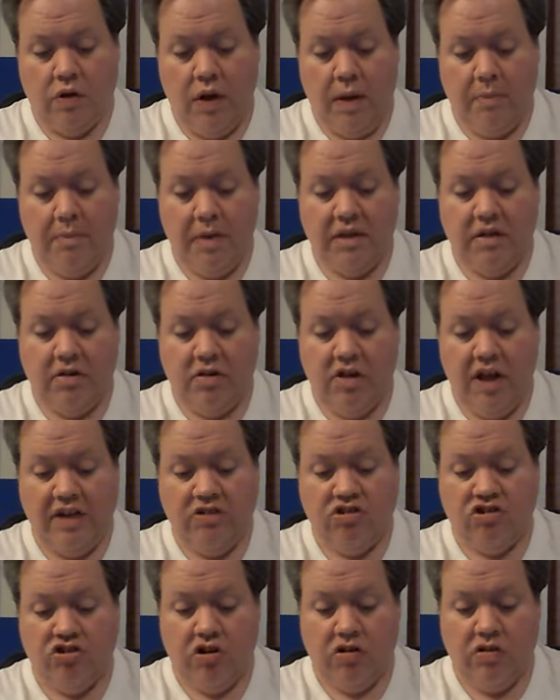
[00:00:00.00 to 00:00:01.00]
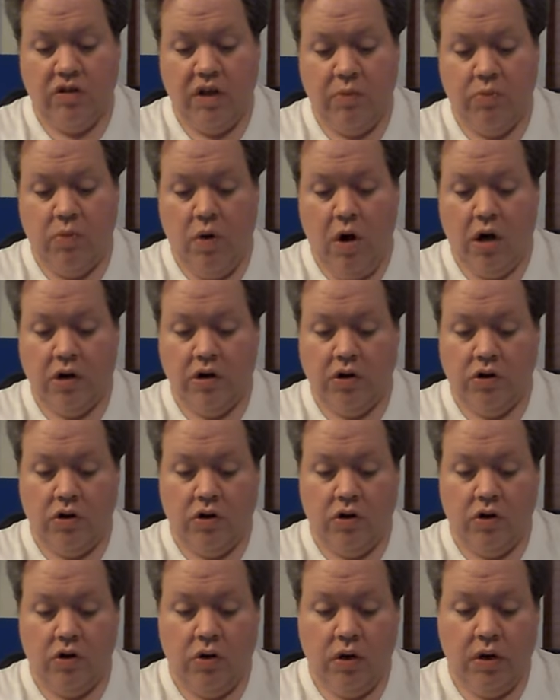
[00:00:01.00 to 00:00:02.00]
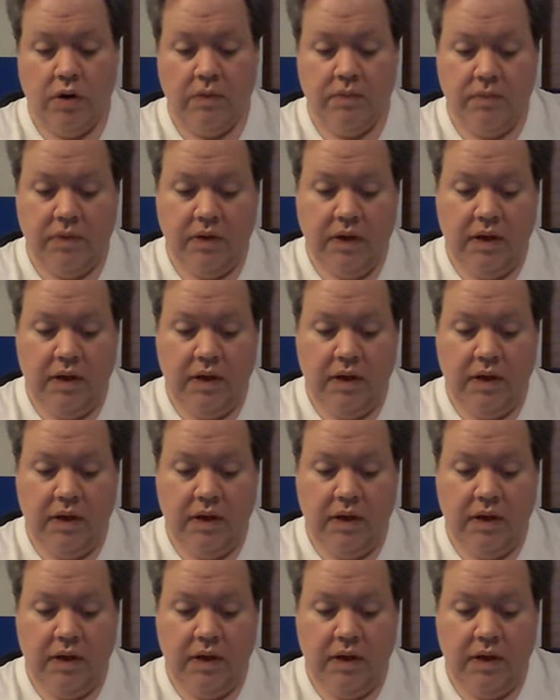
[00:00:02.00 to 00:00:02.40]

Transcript: done by the late Shirley Walker,